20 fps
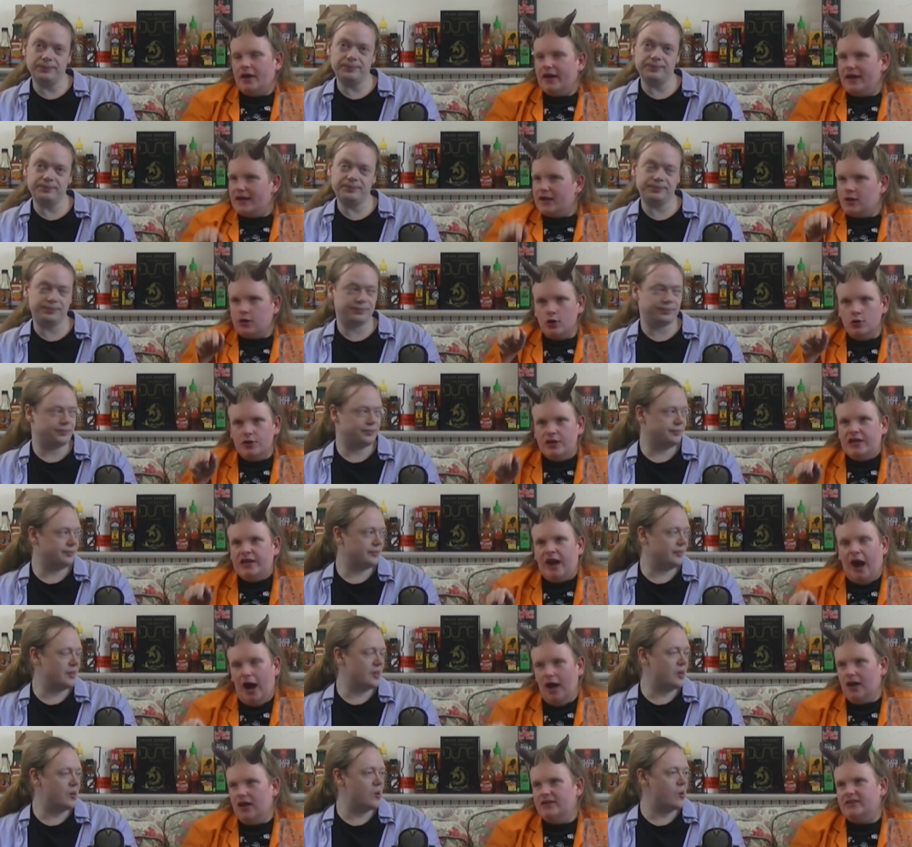Speaker 1: including
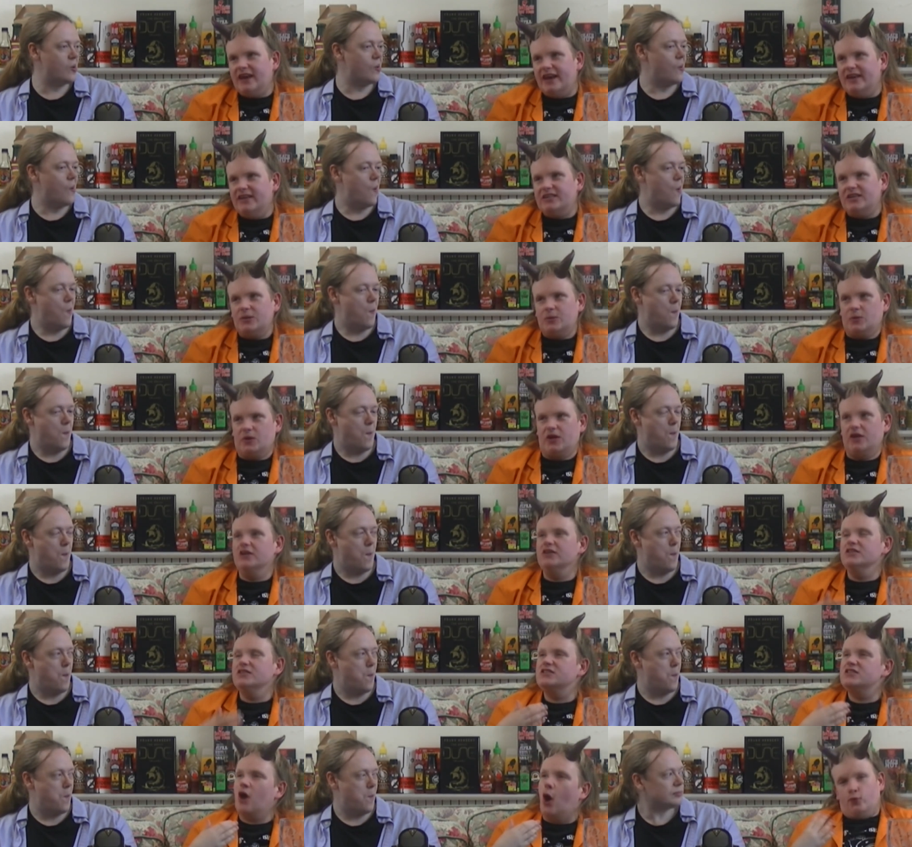colour data,
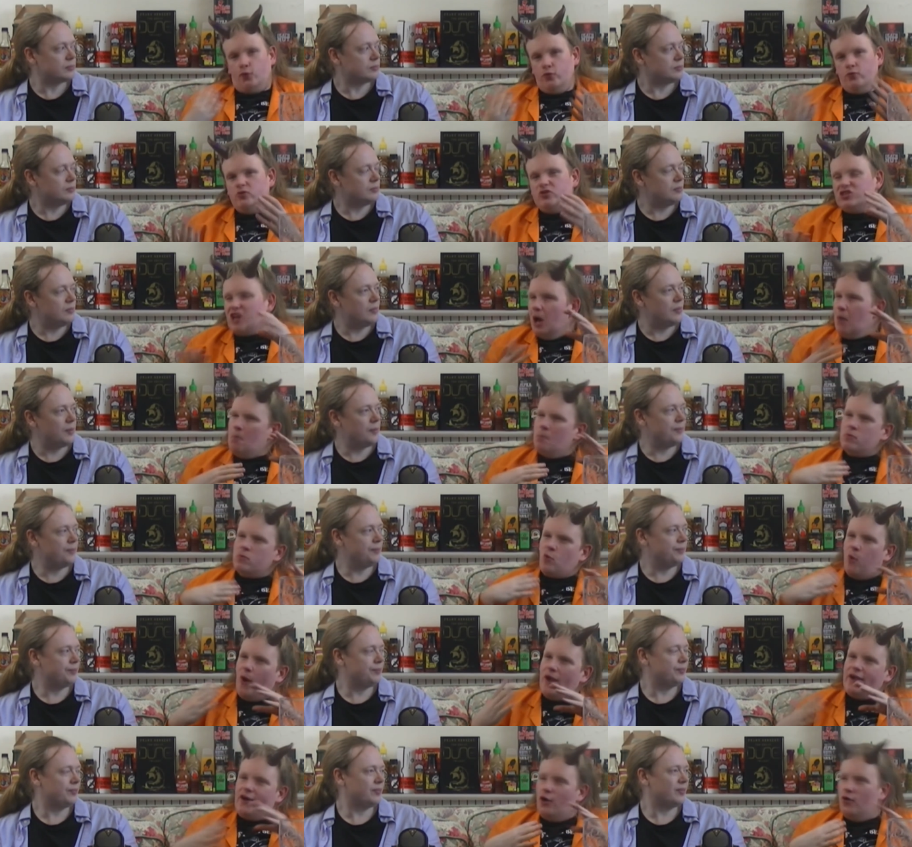because through some
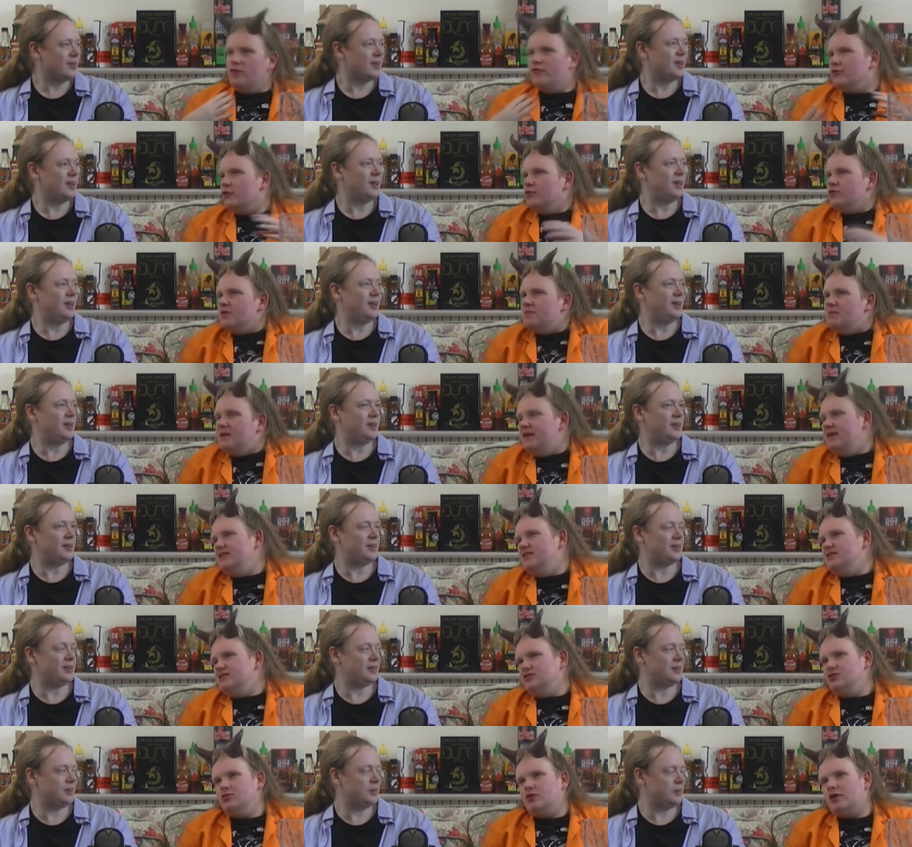quite convoluted
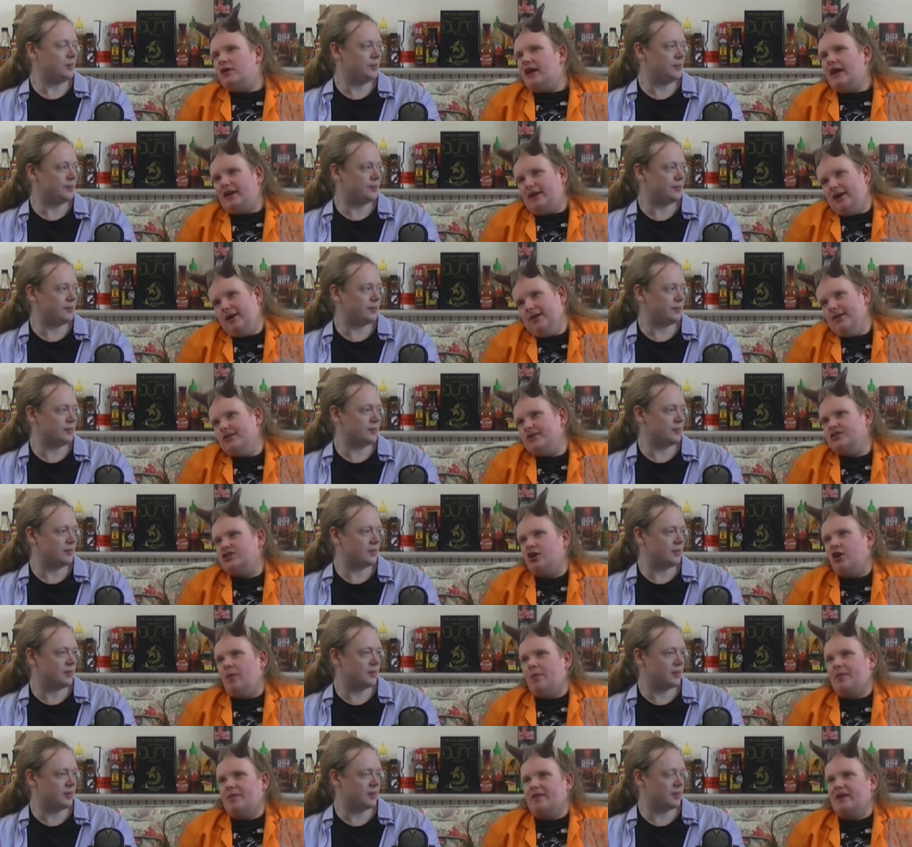means, you can get colour to
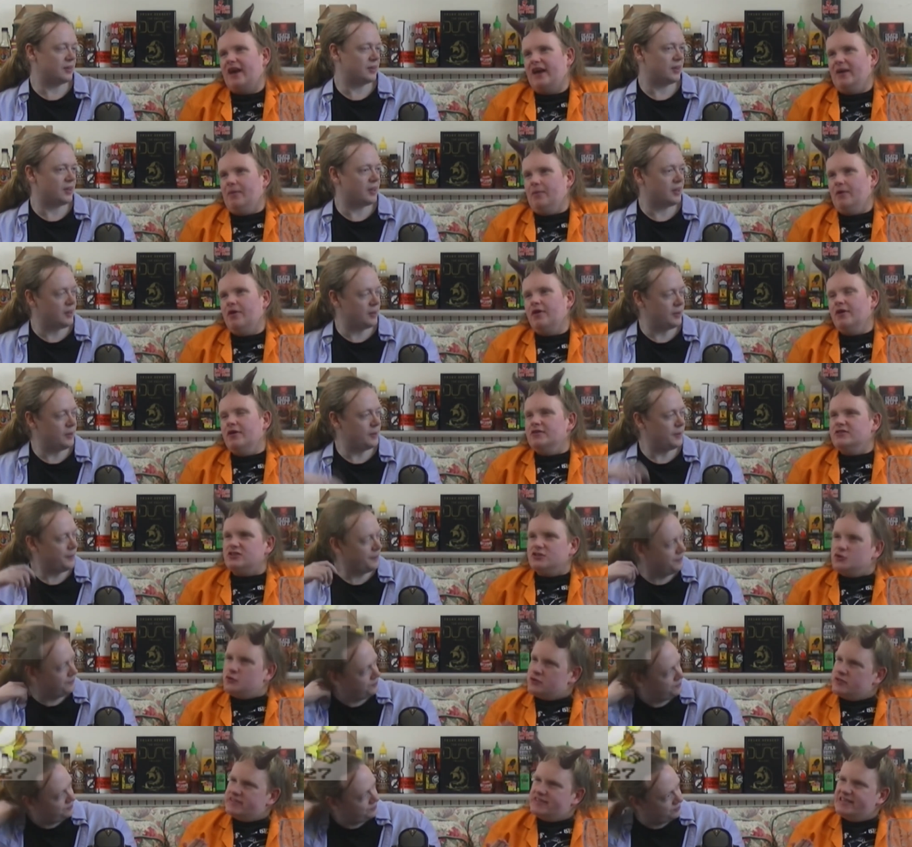show up in the game. So
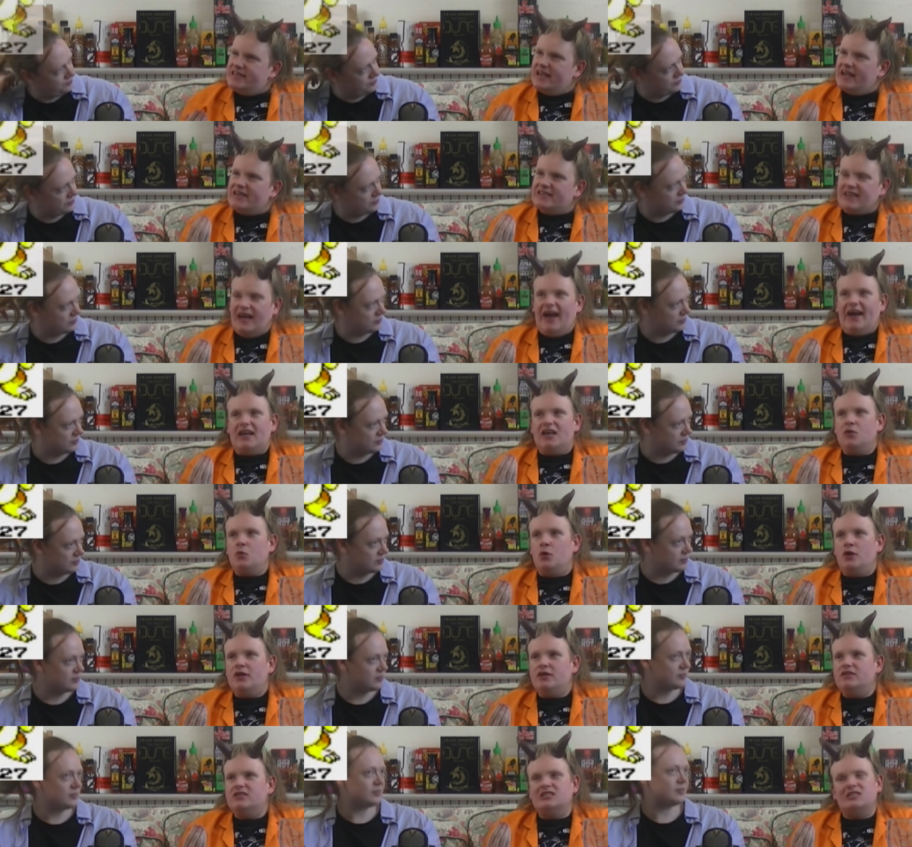you can see exactly
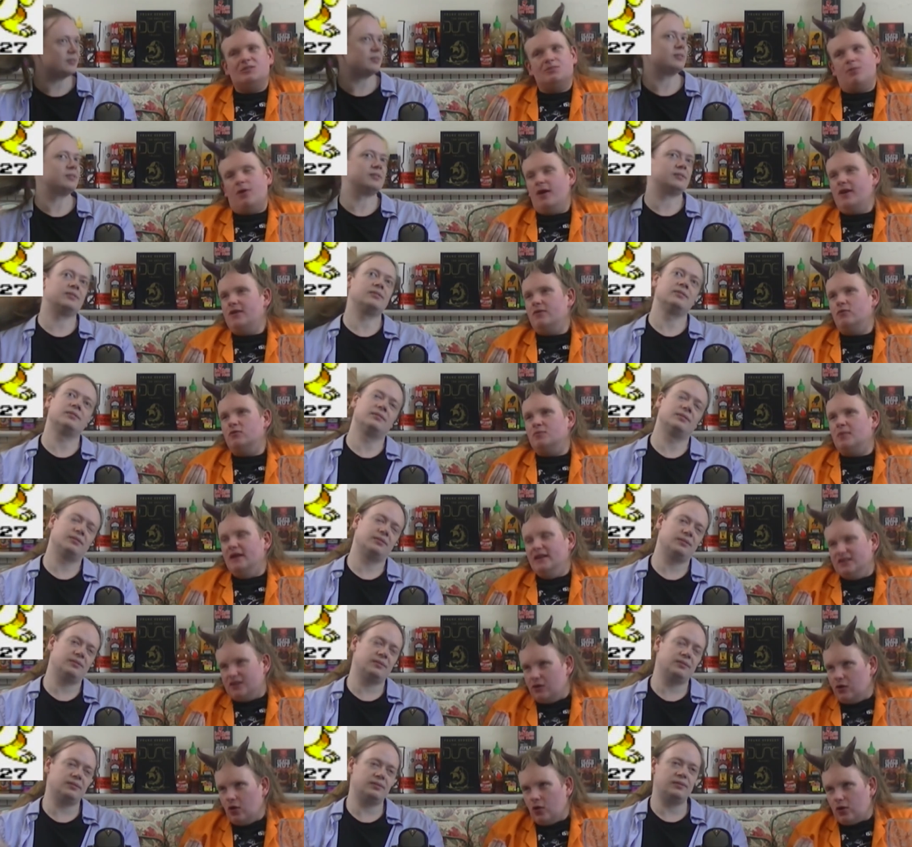what his sprite was meant
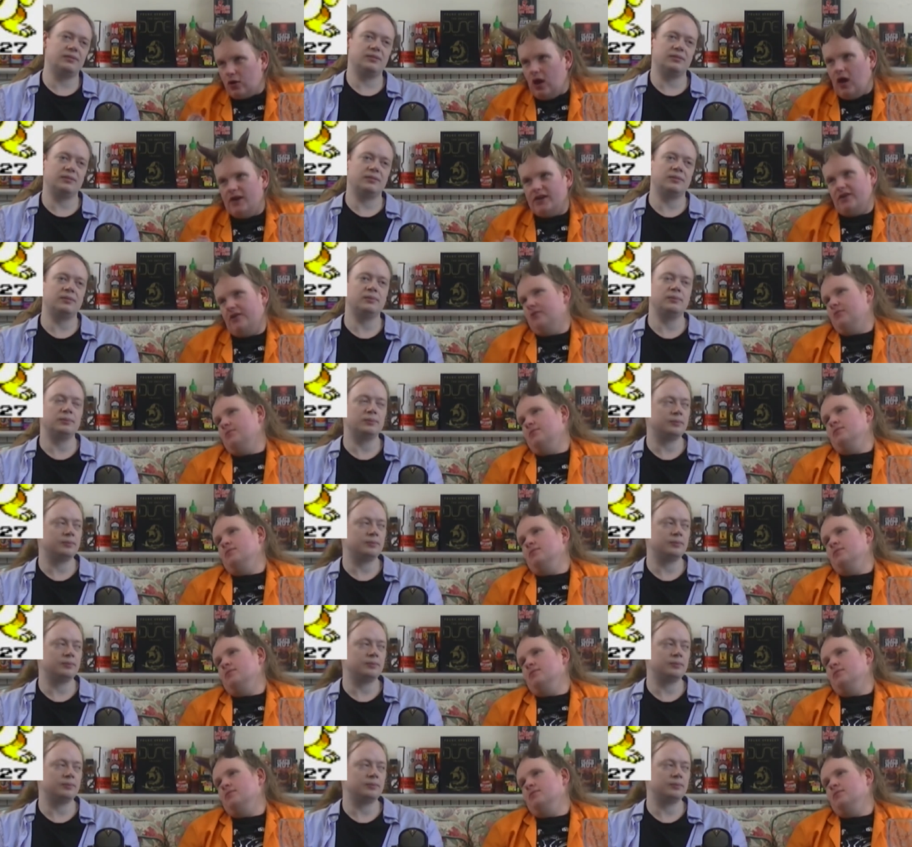to look like.